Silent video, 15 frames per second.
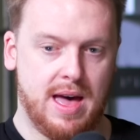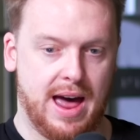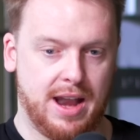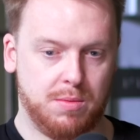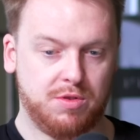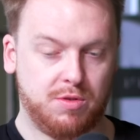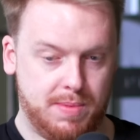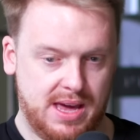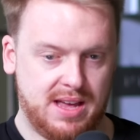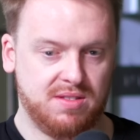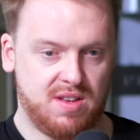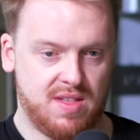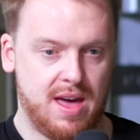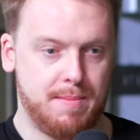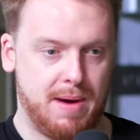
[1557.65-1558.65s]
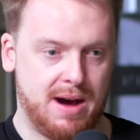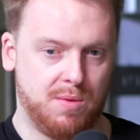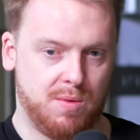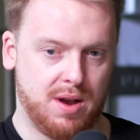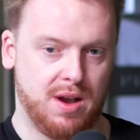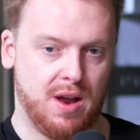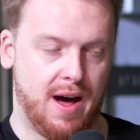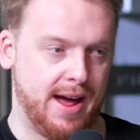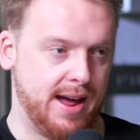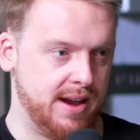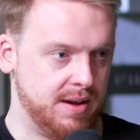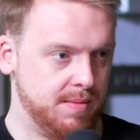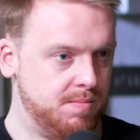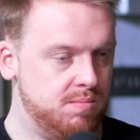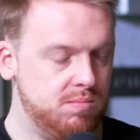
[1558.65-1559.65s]
and I was speaking to them out one night,
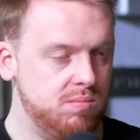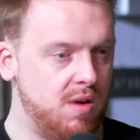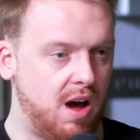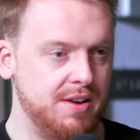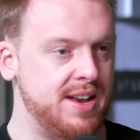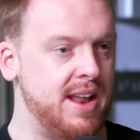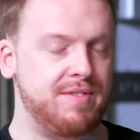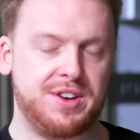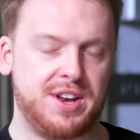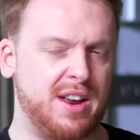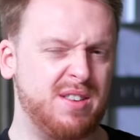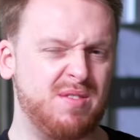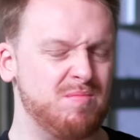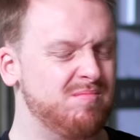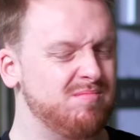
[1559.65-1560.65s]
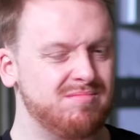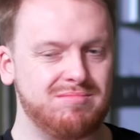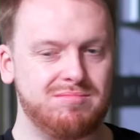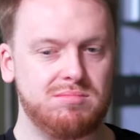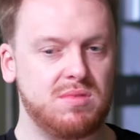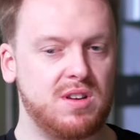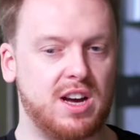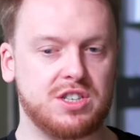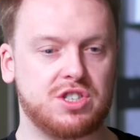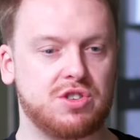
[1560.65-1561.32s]
and I'd never done a